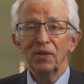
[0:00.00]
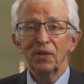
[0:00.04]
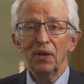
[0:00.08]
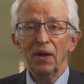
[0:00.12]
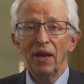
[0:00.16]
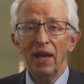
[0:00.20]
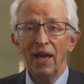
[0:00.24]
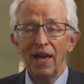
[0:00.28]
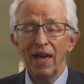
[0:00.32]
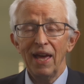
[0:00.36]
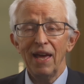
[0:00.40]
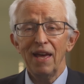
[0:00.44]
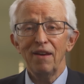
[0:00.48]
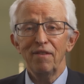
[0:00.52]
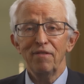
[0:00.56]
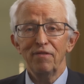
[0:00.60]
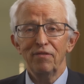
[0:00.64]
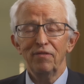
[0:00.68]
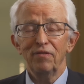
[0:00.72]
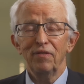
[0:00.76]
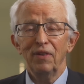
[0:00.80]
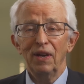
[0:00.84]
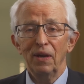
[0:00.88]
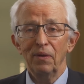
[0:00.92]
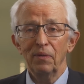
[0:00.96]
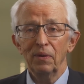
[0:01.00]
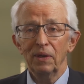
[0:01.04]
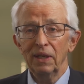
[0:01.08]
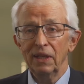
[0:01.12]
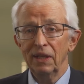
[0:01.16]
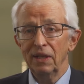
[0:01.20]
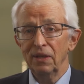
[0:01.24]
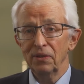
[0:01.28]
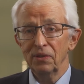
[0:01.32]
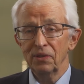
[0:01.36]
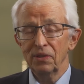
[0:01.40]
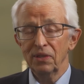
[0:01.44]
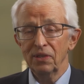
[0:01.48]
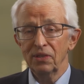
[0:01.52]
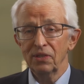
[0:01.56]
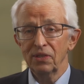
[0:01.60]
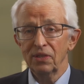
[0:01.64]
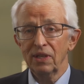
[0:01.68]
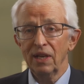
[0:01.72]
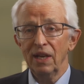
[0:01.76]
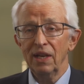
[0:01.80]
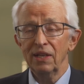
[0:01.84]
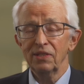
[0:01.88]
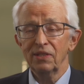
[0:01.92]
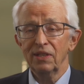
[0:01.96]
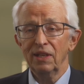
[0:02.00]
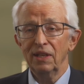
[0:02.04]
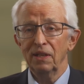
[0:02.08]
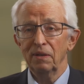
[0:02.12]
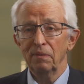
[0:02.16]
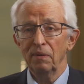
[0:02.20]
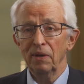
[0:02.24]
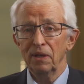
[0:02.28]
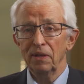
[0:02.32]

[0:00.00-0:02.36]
to have our leaders discuss getting